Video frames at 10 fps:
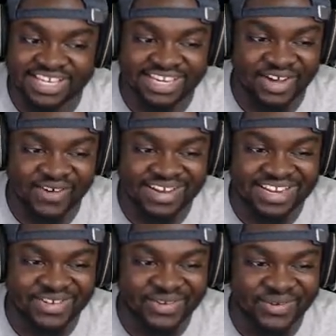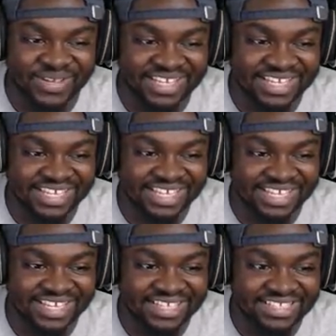knowing you. What are you doing?
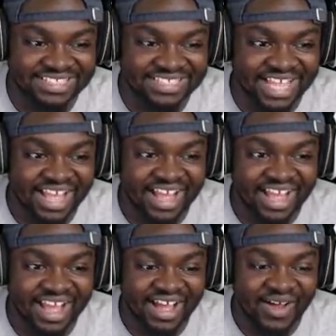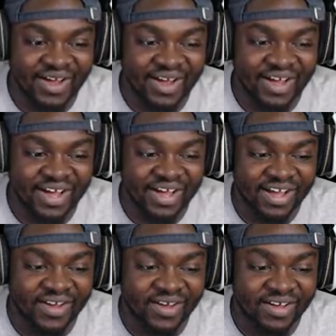I am
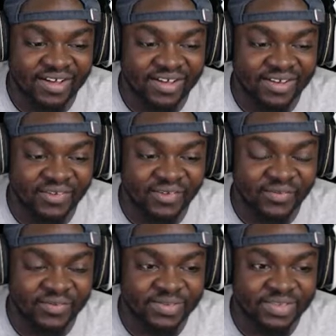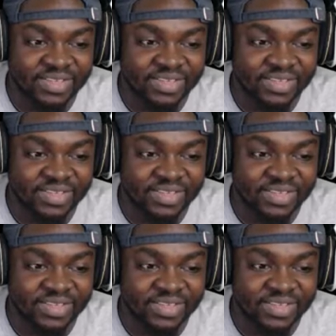the front